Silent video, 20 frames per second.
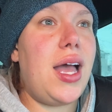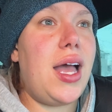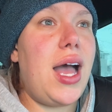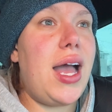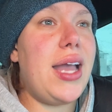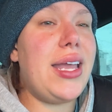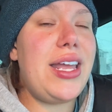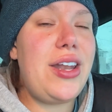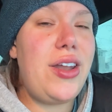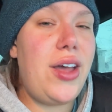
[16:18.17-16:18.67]

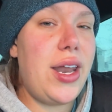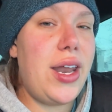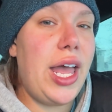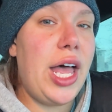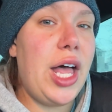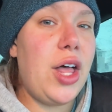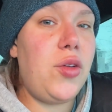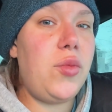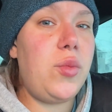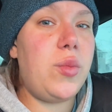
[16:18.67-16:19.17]
I cannot
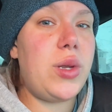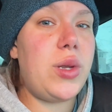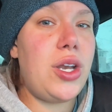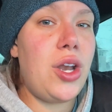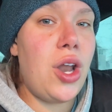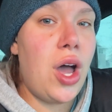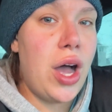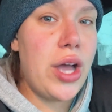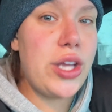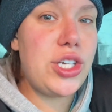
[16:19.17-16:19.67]
help but
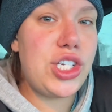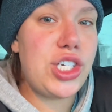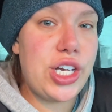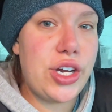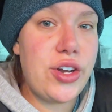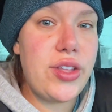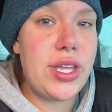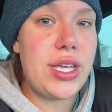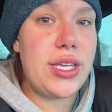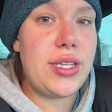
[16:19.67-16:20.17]
not
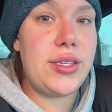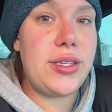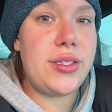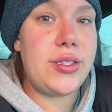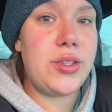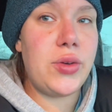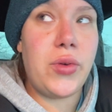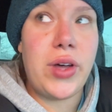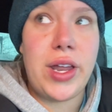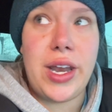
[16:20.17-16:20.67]
share this.
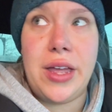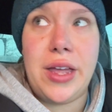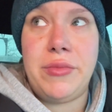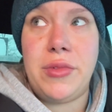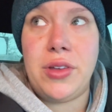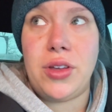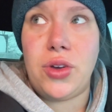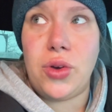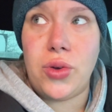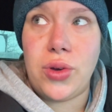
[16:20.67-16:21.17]
So what
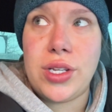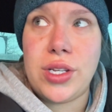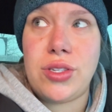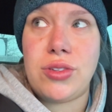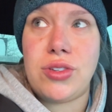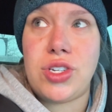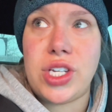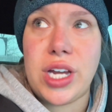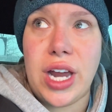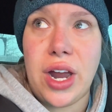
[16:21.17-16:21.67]
I'm going
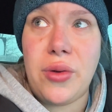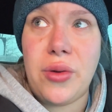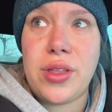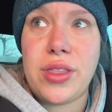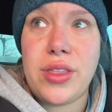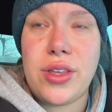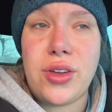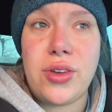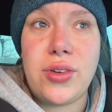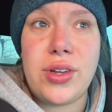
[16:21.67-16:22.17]
to share
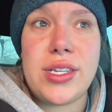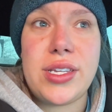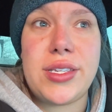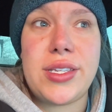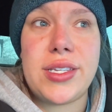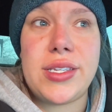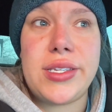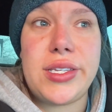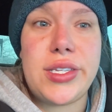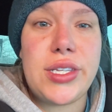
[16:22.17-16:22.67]
with you is
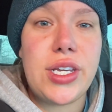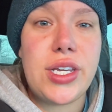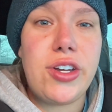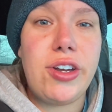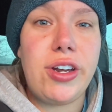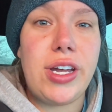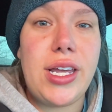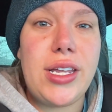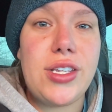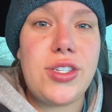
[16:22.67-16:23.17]
the
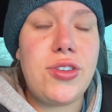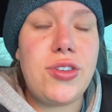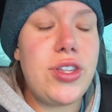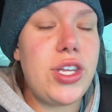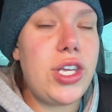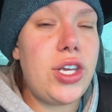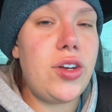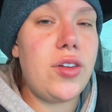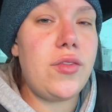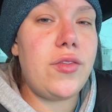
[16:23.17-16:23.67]
secret to
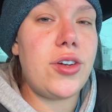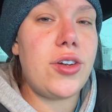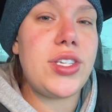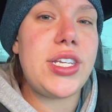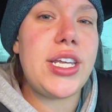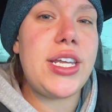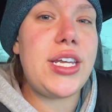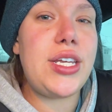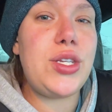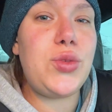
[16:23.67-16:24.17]
the
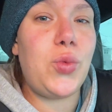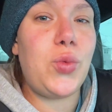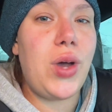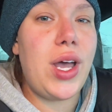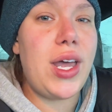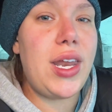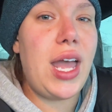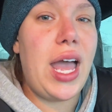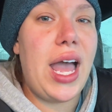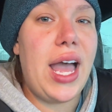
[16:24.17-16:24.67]
universe. It is
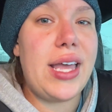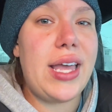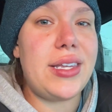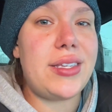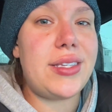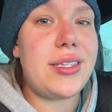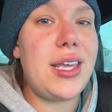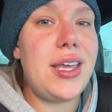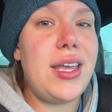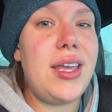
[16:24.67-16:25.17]
what
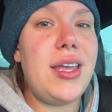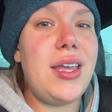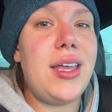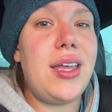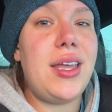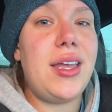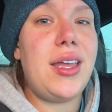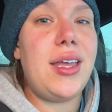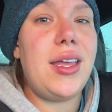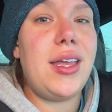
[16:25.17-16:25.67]
has
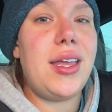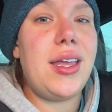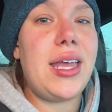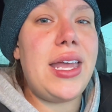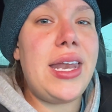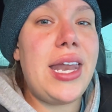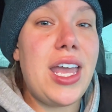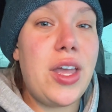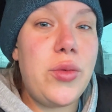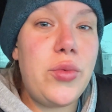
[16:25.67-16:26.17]

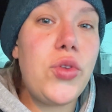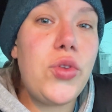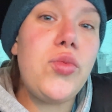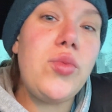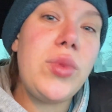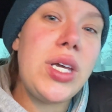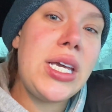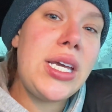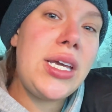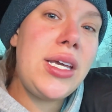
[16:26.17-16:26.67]
enabled
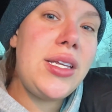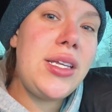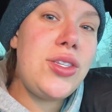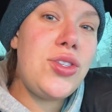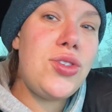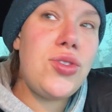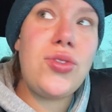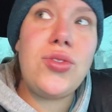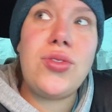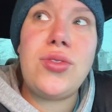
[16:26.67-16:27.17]
me
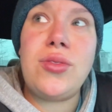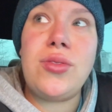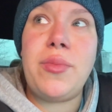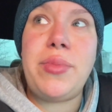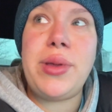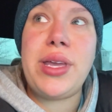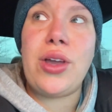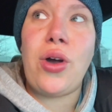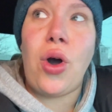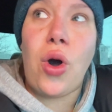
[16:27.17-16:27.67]
to
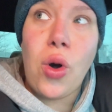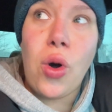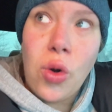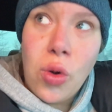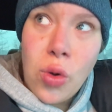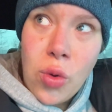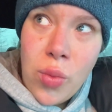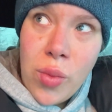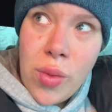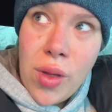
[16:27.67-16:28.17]
be
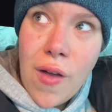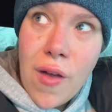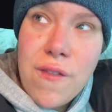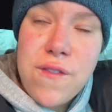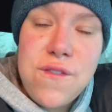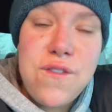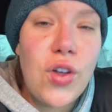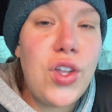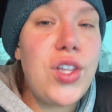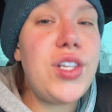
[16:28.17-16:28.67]
home
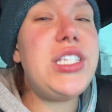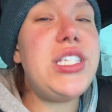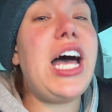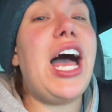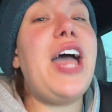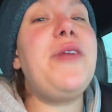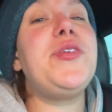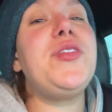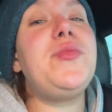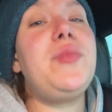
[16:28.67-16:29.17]
full
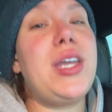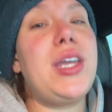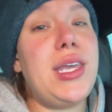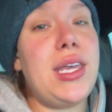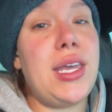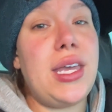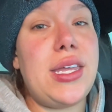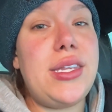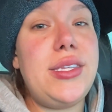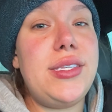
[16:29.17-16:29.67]
time with my
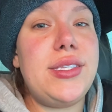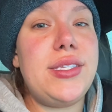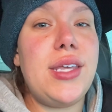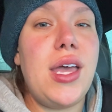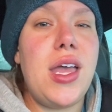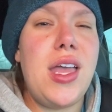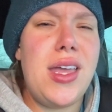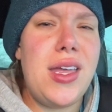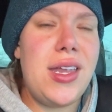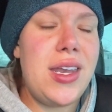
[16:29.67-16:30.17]
kids,
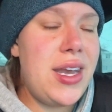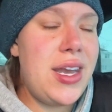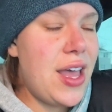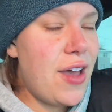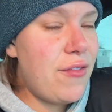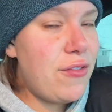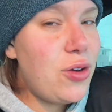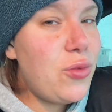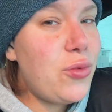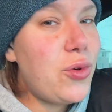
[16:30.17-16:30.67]

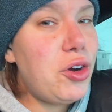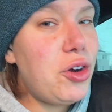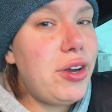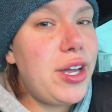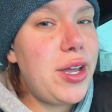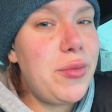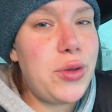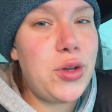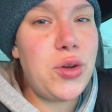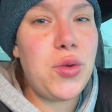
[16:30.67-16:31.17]
never
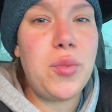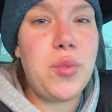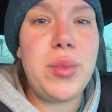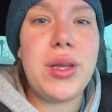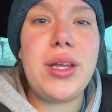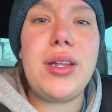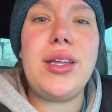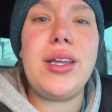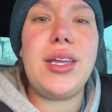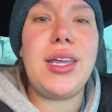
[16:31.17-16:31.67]
worry about a
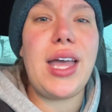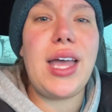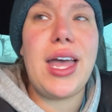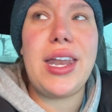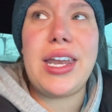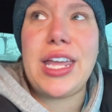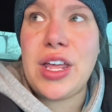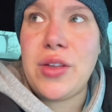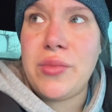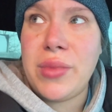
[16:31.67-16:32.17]
bill
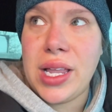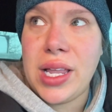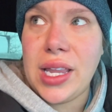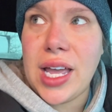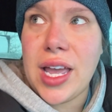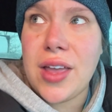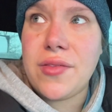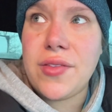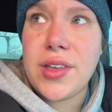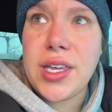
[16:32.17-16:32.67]
again in my
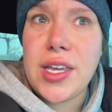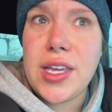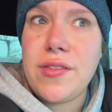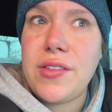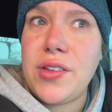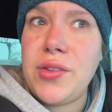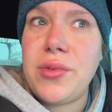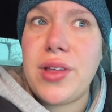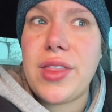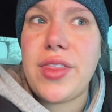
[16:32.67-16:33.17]
life,
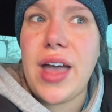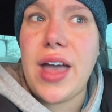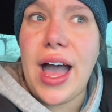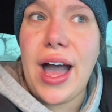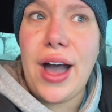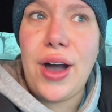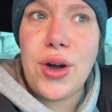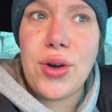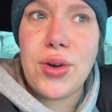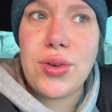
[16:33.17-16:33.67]
even
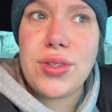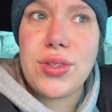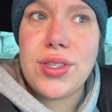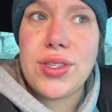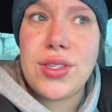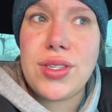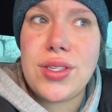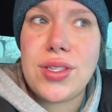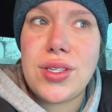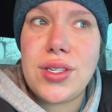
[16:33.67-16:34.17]

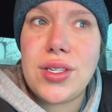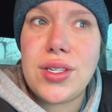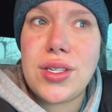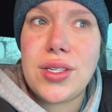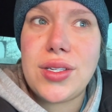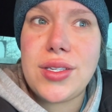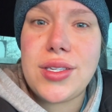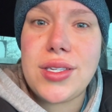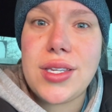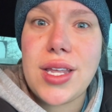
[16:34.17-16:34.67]
without
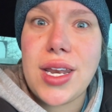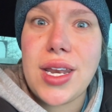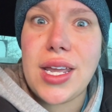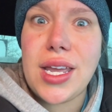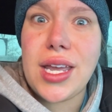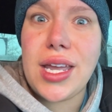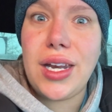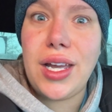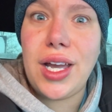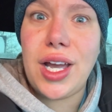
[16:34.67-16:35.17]
steady
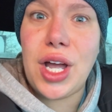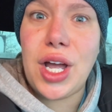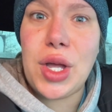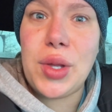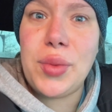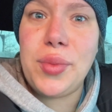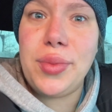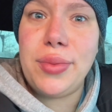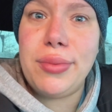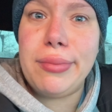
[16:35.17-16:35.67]

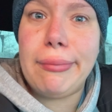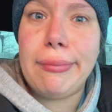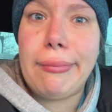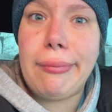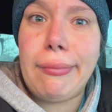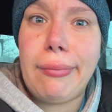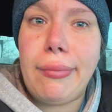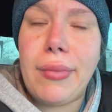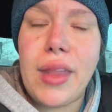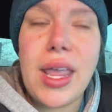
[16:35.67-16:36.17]
income.
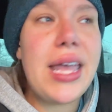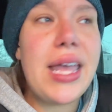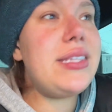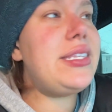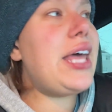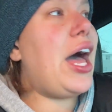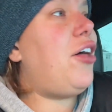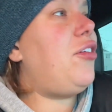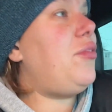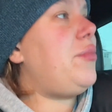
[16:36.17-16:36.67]

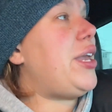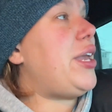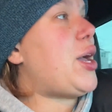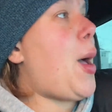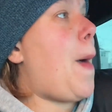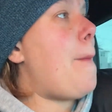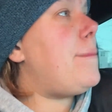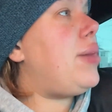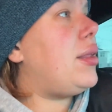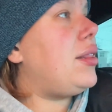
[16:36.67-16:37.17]
It's helped me
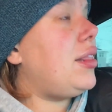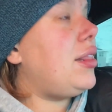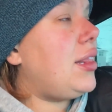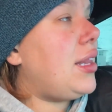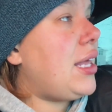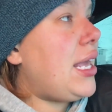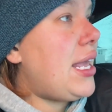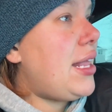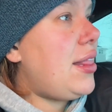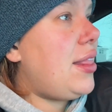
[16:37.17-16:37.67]

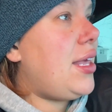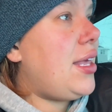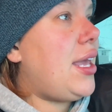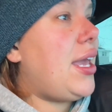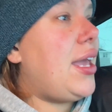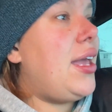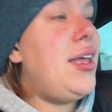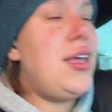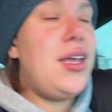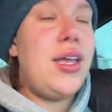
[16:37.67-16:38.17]

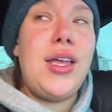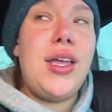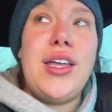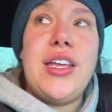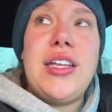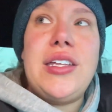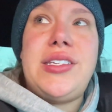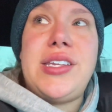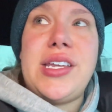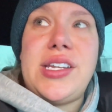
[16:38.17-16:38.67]
completely
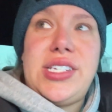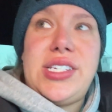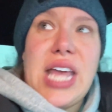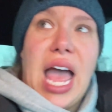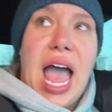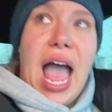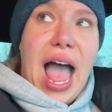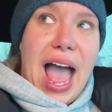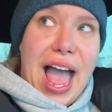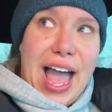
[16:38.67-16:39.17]

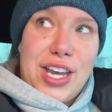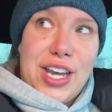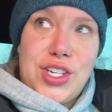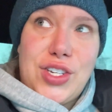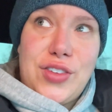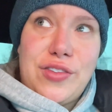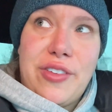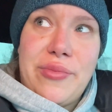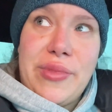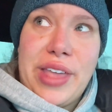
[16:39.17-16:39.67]

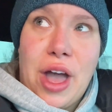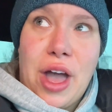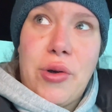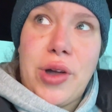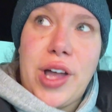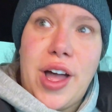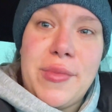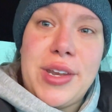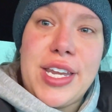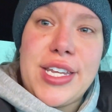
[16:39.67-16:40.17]
detach from the
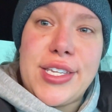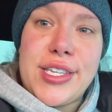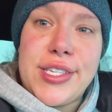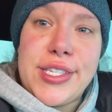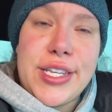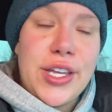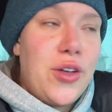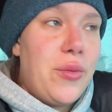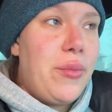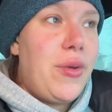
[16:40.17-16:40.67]
outcome. And as a
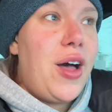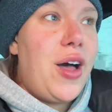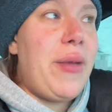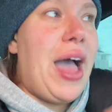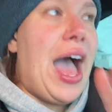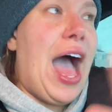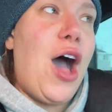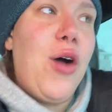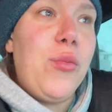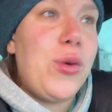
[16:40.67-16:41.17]
single mom,
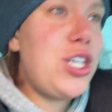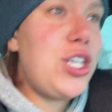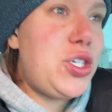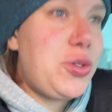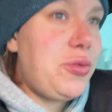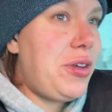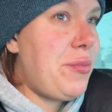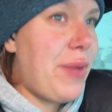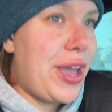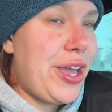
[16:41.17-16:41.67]
how much
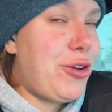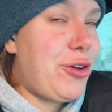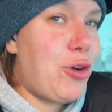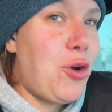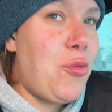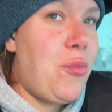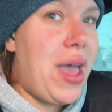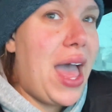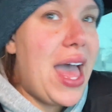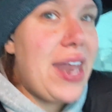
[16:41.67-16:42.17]
do we
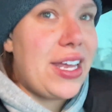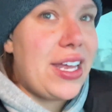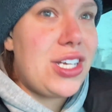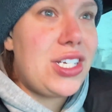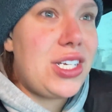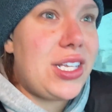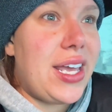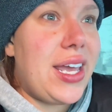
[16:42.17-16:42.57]
micromanage?